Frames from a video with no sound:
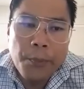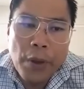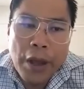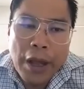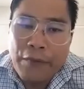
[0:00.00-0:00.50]

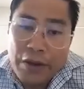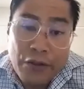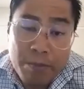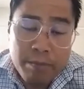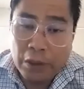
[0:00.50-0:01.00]
if it is
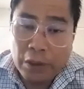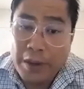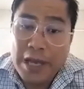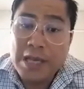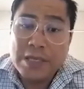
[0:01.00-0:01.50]
a little bit
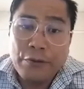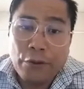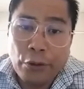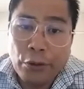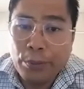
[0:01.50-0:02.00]
easier
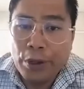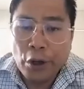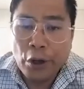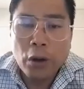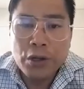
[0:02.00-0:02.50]
for an
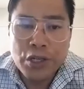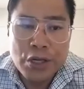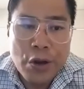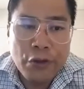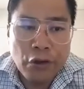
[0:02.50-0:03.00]
oncology
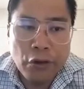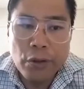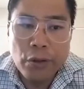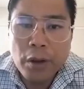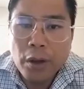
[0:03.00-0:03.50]
nurse to
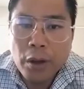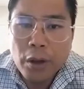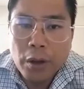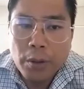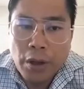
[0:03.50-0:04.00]

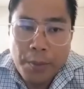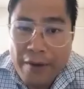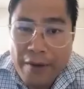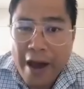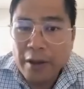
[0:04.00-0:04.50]
be
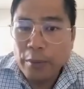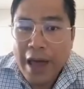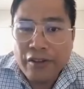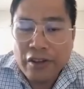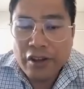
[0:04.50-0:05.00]
available and
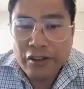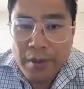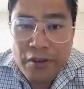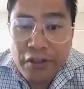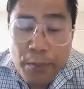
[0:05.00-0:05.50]
answer some of
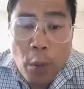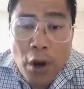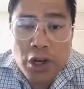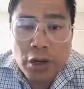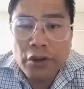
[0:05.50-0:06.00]
those simple
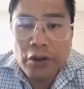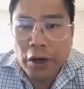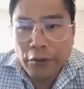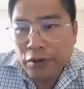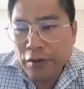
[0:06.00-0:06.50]
questions, and
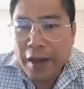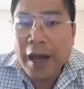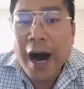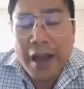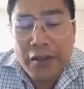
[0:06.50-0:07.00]
obviously if they
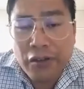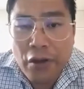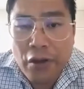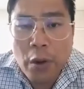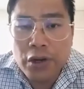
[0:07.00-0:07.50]
can't answer
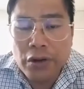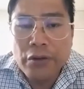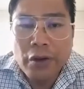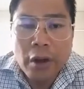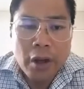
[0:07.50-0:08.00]
those
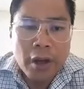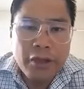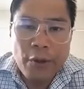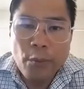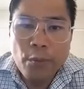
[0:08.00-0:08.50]
questions,
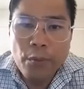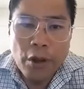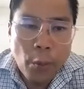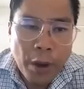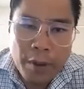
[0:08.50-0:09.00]
then
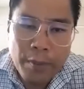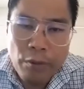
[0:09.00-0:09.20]
we can be